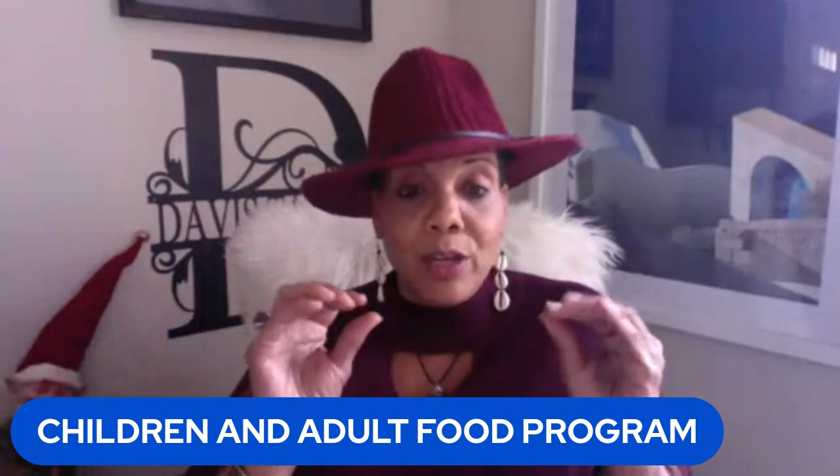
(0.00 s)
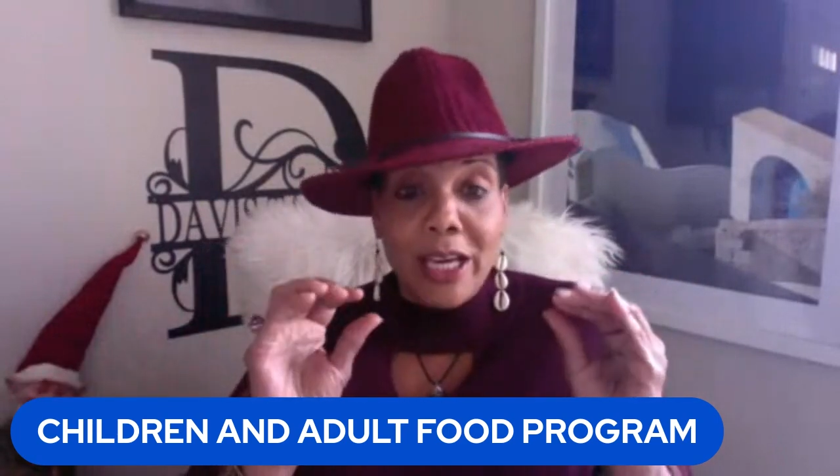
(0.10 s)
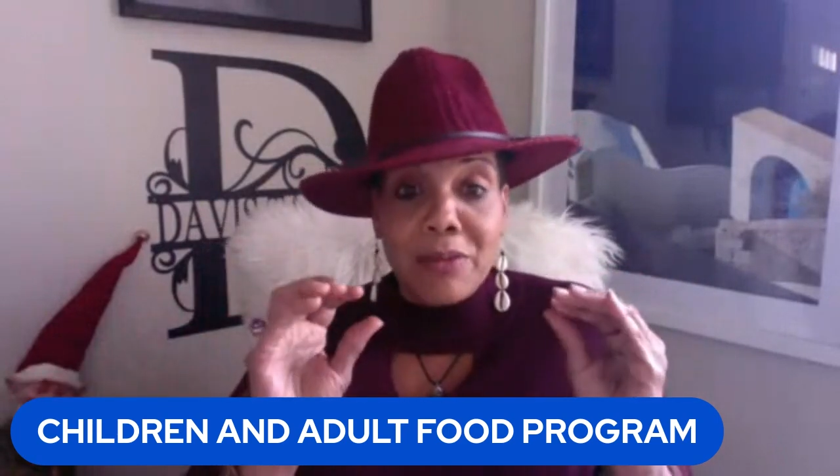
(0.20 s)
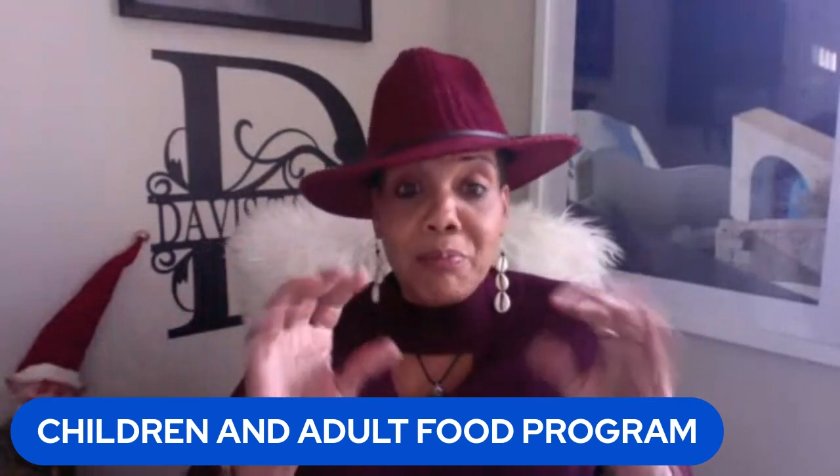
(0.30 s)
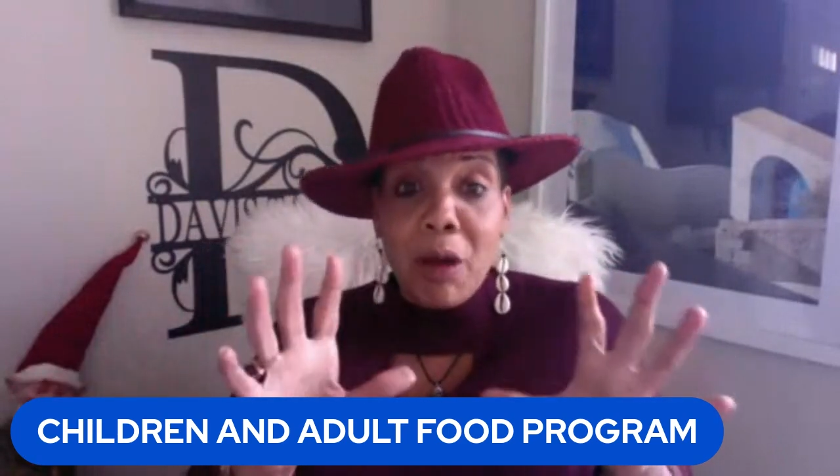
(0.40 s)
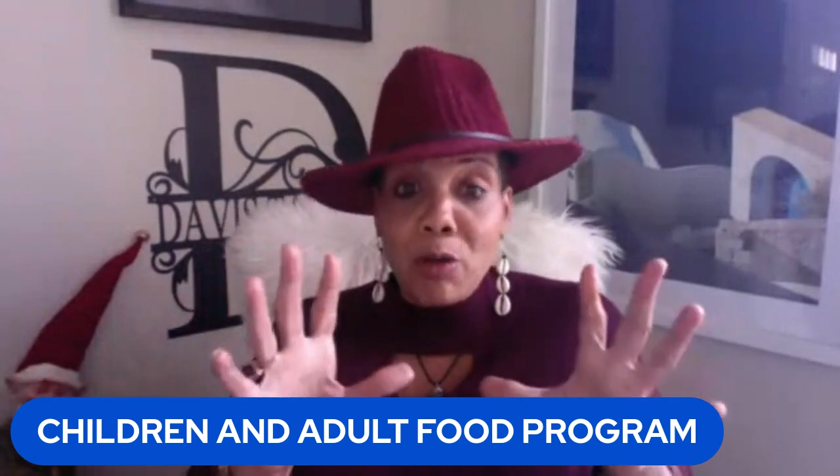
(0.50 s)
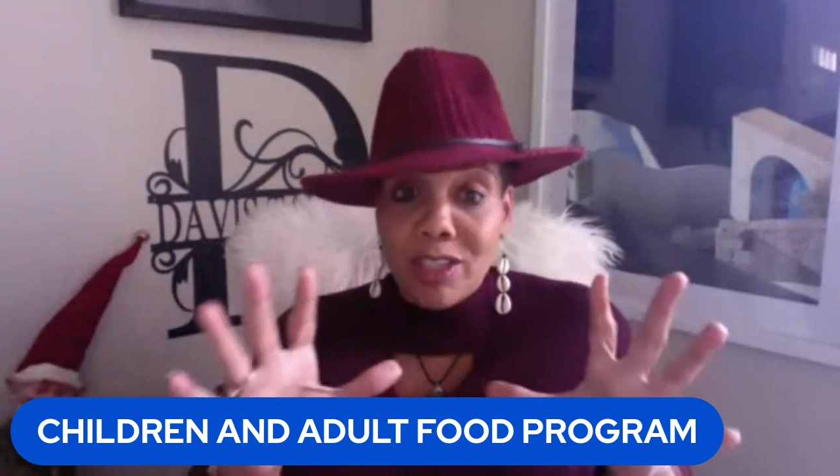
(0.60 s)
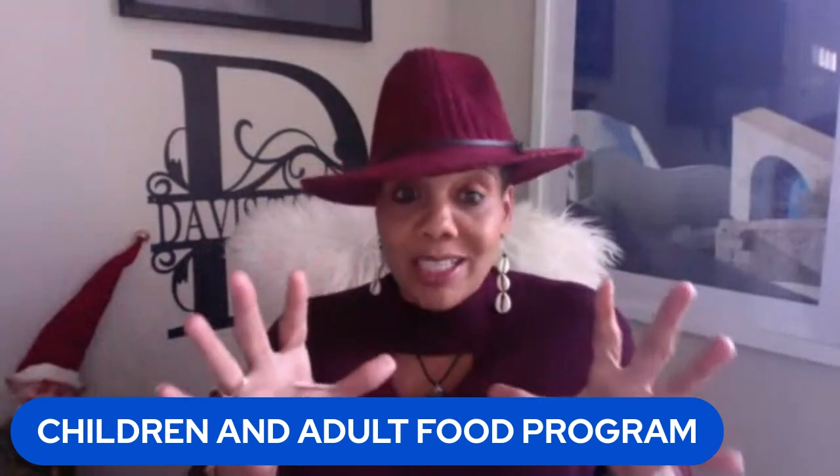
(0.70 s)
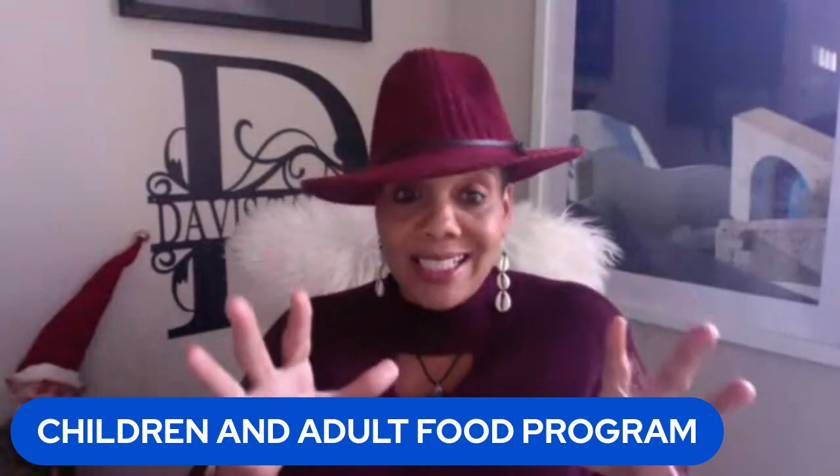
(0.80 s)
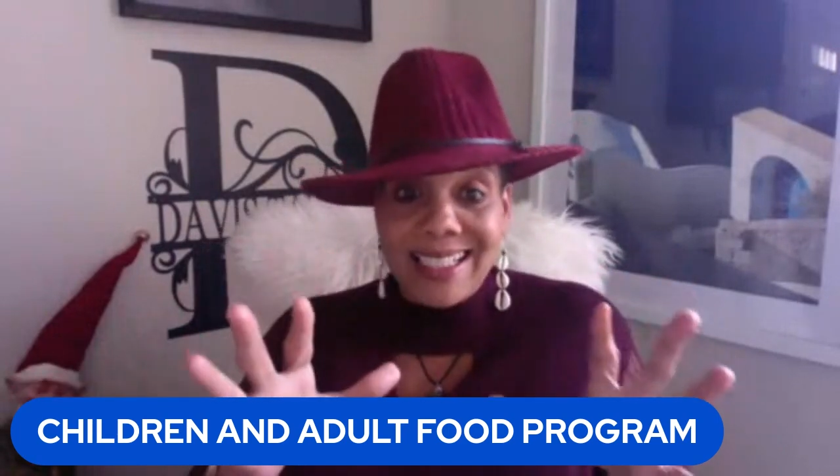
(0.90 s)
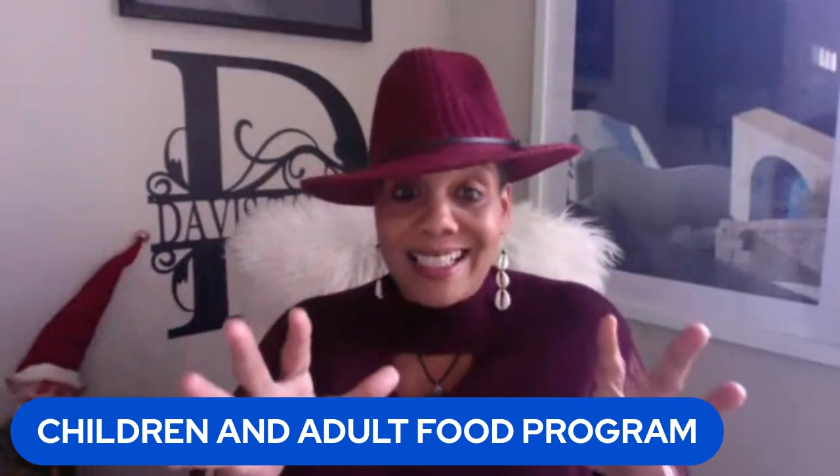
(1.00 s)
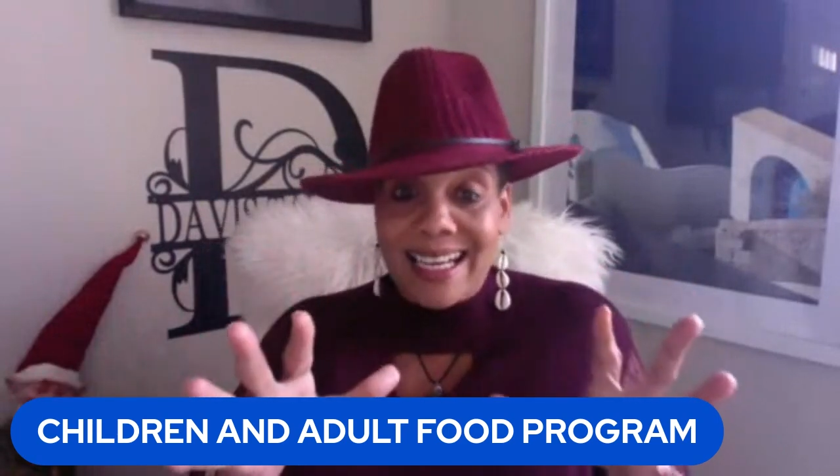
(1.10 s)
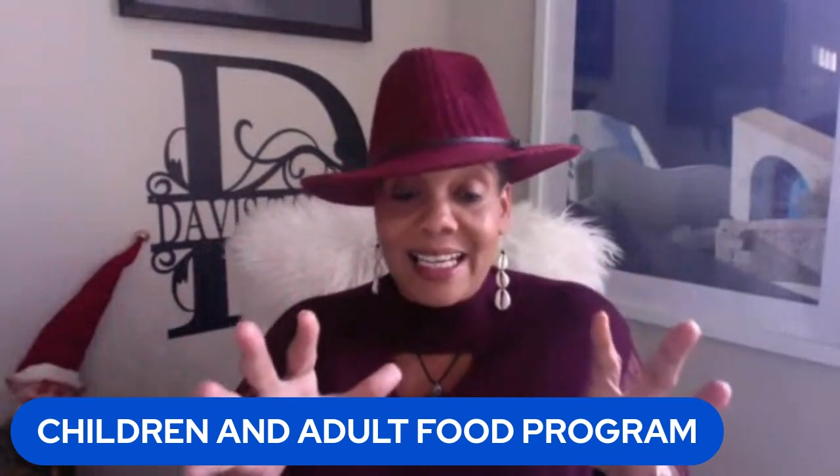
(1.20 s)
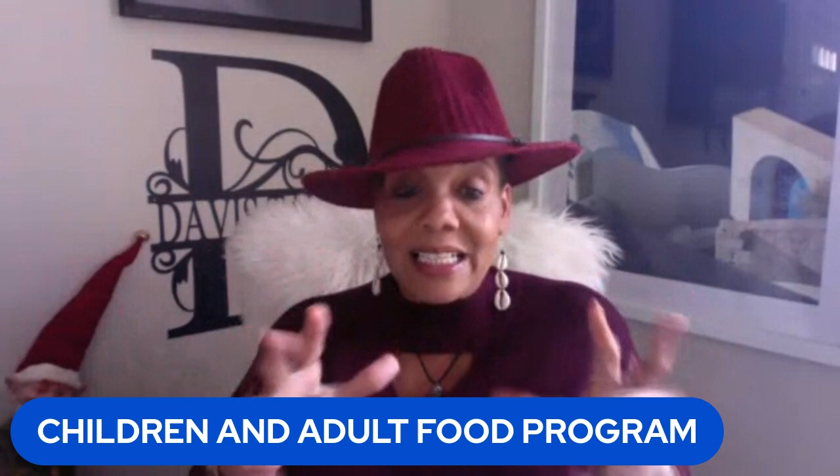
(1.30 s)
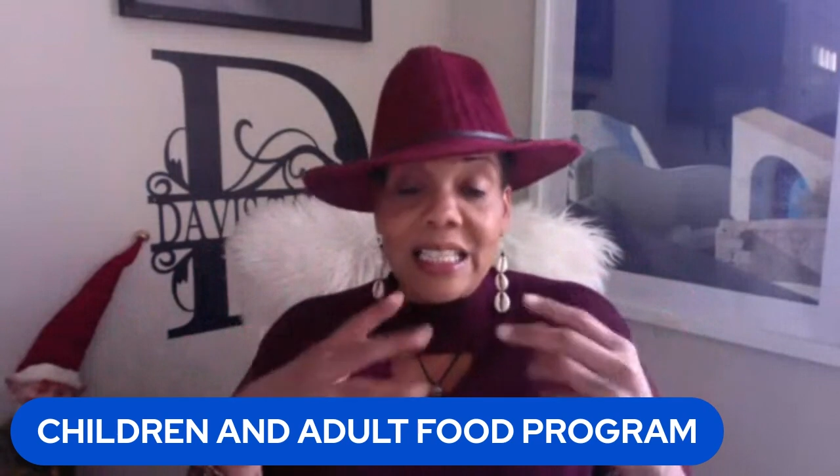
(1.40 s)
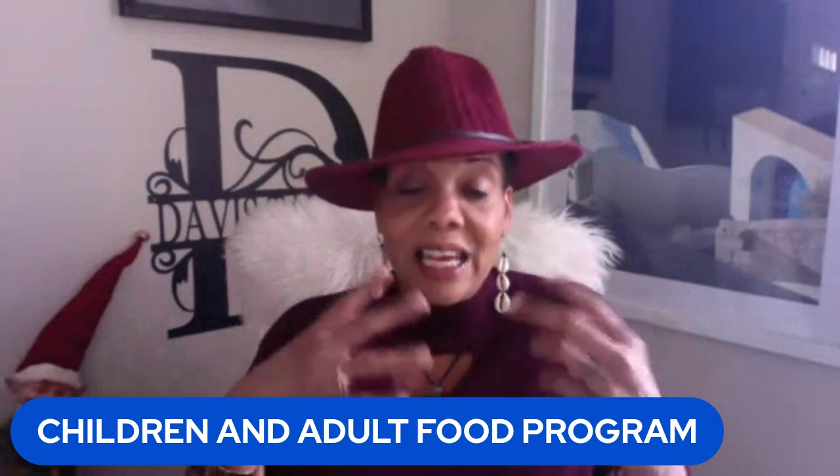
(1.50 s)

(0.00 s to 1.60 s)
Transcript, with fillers: in most cities,